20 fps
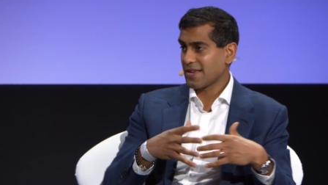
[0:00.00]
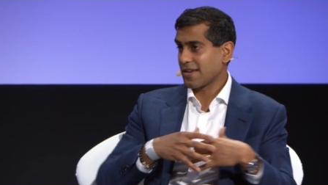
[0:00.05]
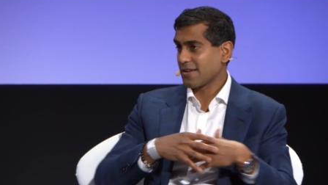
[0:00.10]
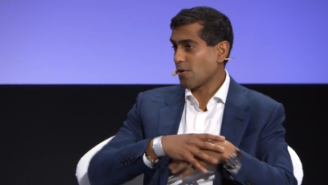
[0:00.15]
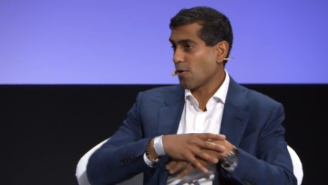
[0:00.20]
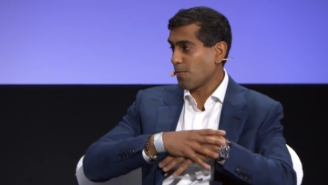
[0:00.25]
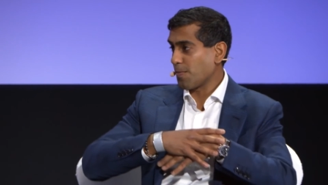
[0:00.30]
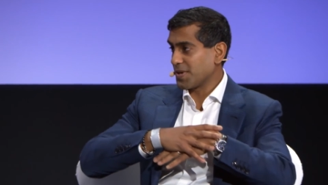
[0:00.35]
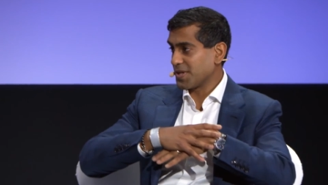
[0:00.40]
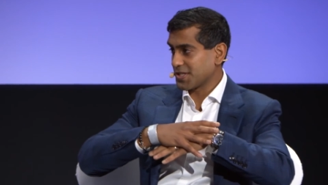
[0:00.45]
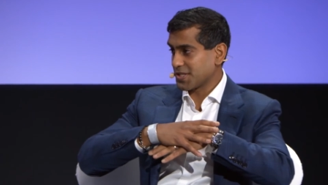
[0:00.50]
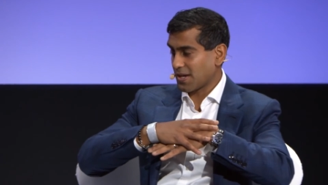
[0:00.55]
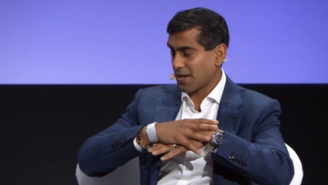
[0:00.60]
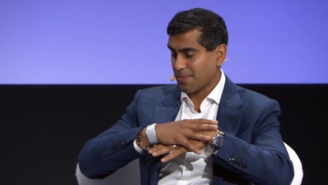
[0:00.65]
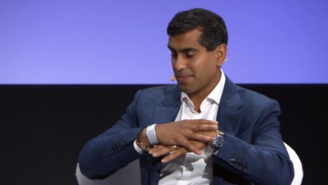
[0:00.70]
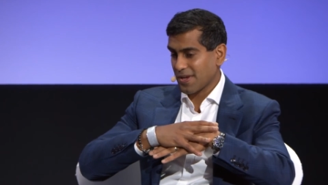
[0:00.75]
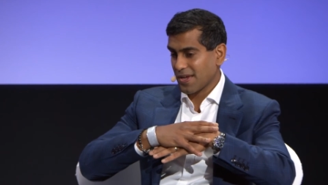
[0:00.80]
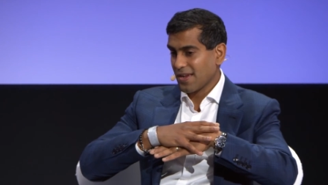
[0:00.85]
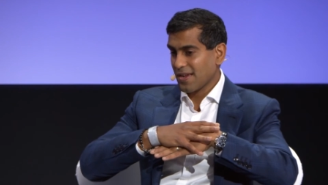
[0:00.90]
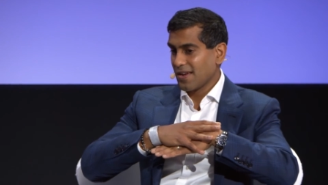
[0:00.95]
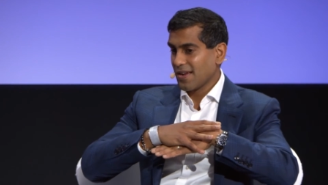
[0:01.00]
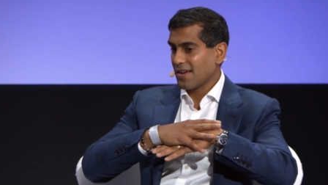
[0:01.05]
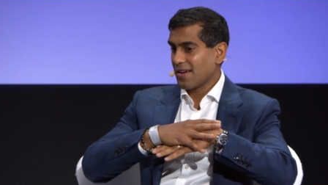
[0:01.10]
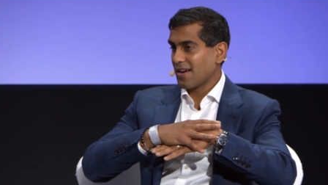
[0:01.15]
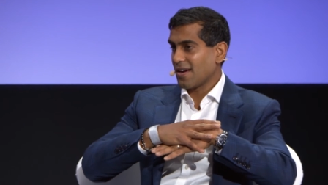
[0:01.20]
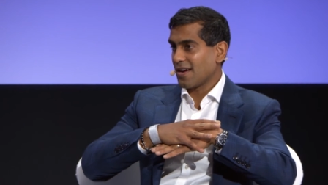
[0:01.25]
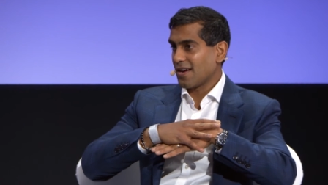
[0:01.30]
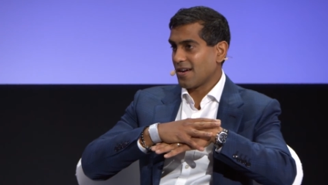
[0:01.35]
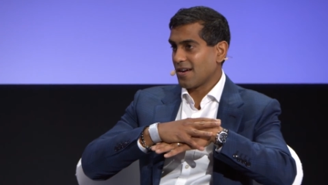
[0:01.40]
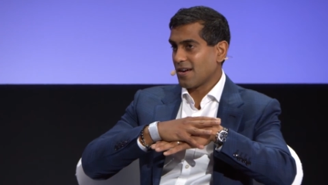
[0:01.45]
That opens up
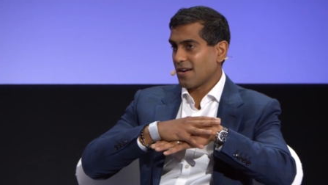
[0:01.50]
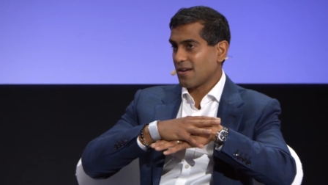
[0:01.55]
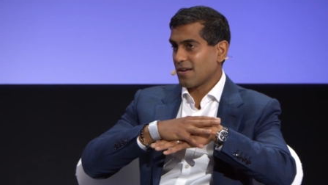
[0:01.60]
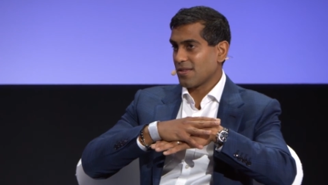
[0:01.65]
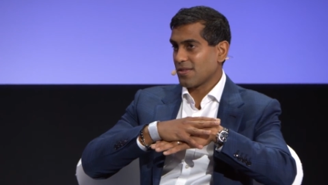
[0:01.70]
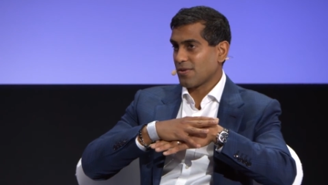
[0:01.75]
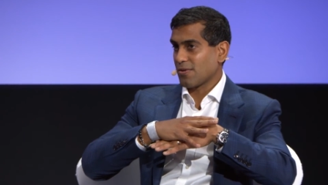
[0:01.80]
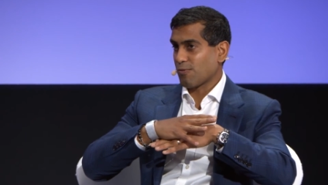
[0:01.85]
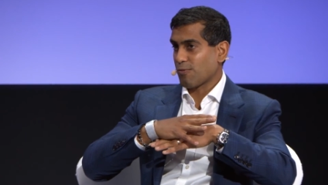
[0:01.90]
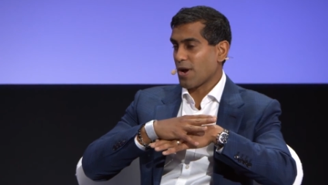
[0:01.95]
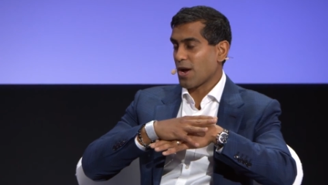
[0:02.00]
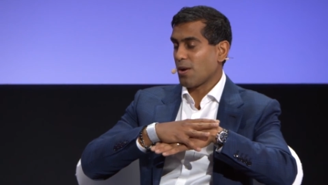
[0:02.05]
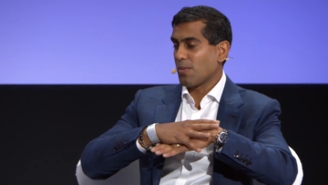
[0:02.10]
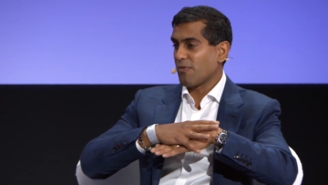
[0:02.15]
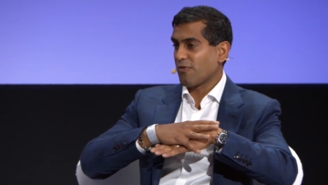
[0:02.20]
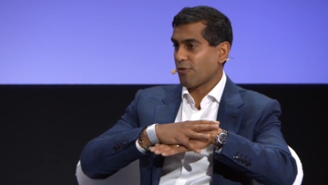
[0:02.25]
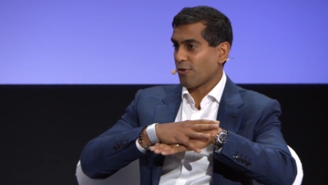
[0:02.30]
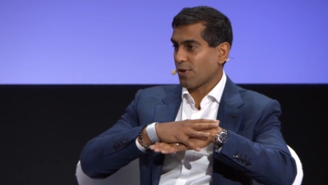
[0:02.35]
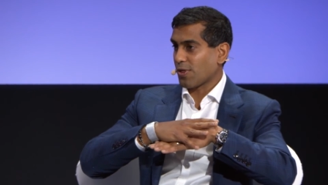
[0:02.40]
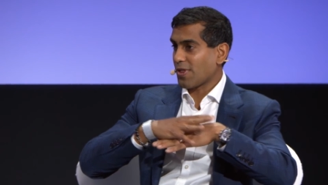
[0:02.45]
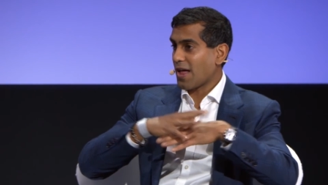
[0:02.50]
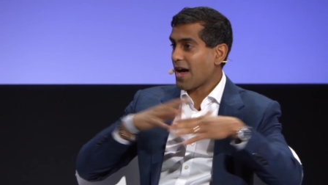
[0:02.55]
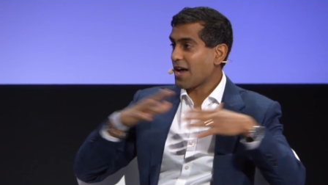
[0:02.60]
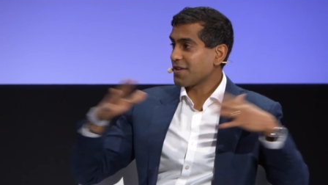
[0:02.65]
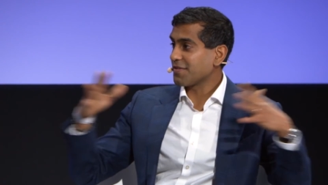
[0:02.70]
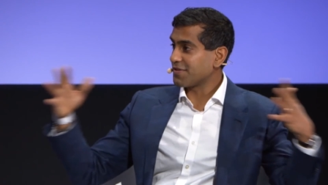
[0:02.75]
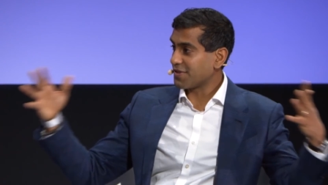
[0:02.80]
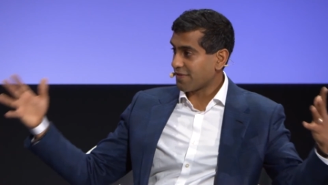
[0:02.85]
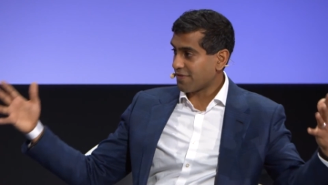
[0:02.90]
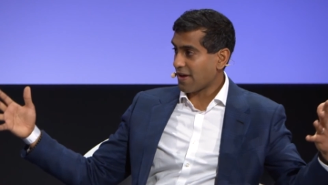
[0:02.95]
uh, the realm for a
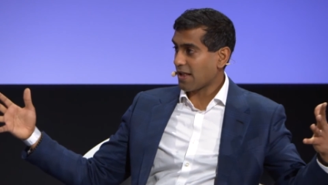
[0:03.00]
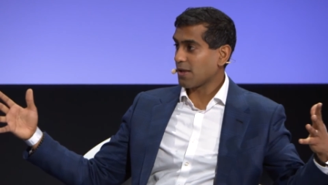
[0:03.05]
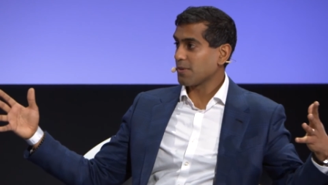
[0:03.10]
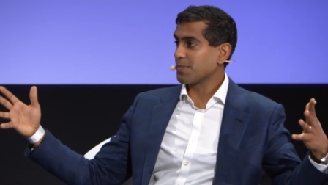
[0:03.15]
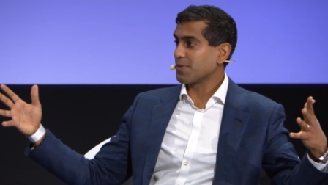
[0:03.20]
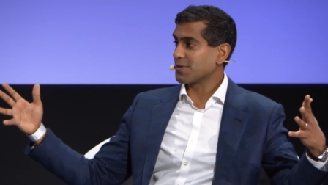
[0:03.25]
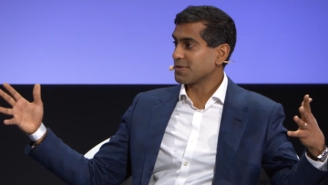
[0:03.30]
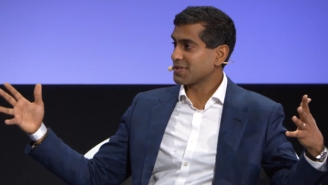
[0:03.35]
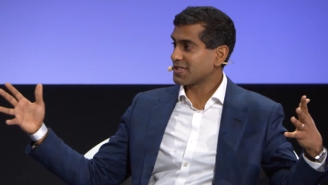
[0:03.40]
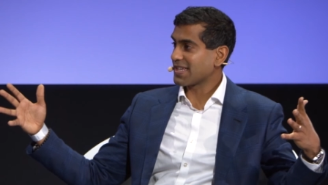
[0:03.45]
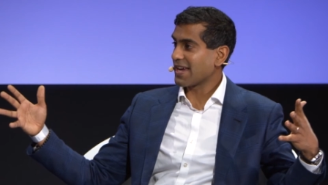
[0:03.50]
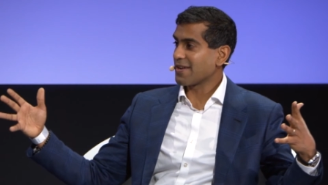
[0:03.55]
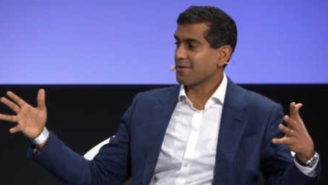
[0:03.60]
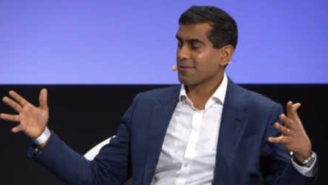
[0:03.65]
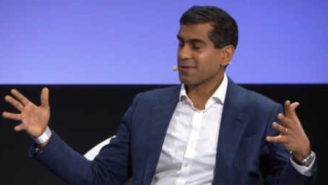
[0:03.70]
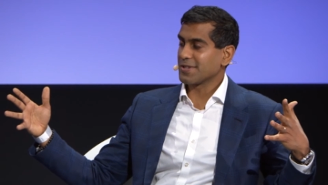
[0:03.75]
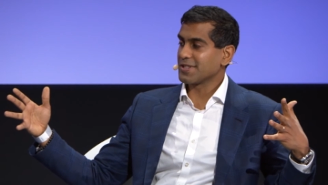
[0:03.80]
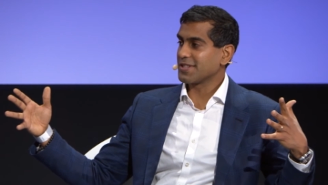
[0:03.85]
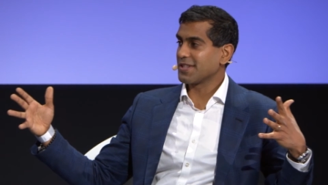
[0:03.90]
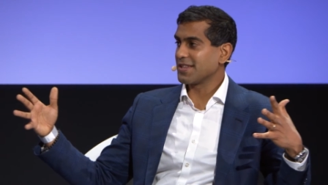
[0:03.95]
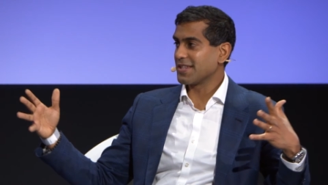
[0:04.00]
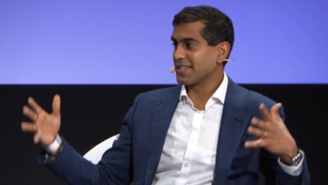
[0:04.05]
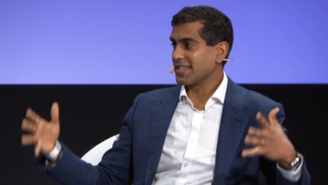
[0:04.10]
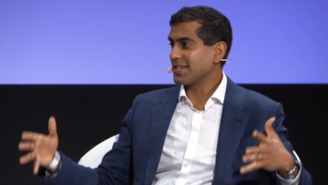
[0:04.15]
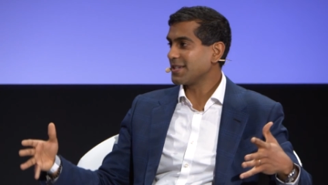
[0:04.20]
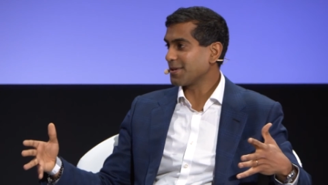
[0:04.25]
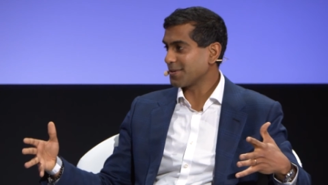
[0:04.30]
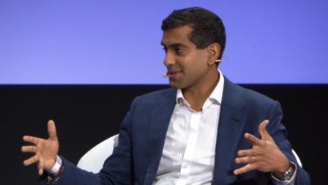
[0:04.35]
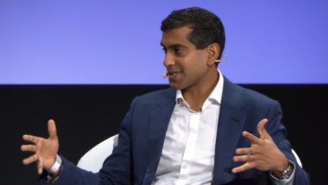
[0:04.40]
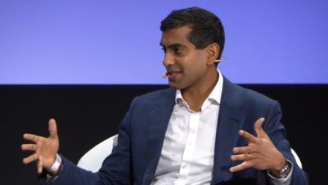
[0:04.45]
lot of developers to enter into the
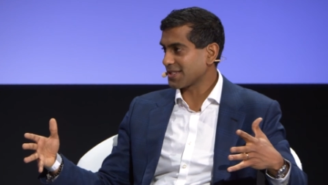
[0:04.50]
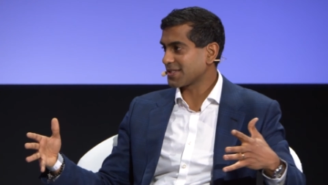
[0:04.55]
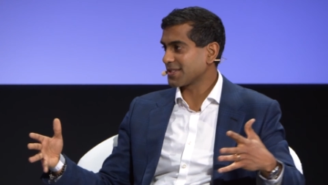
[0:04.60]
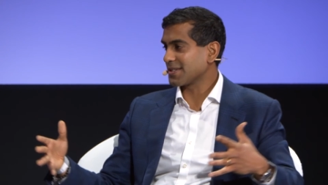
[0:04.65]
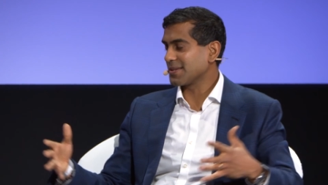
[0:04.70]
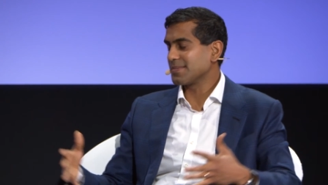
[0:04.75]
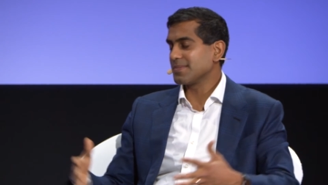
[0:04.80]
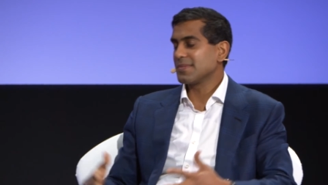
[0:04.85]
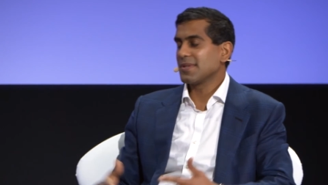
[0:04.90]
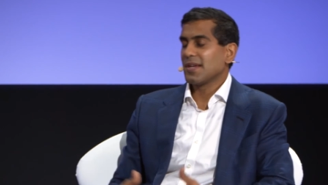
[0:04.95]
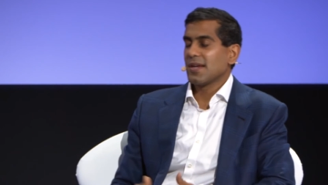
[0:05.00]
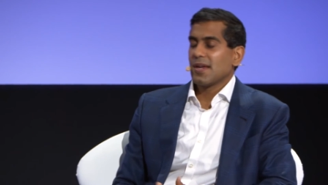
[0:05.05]
ecosystem.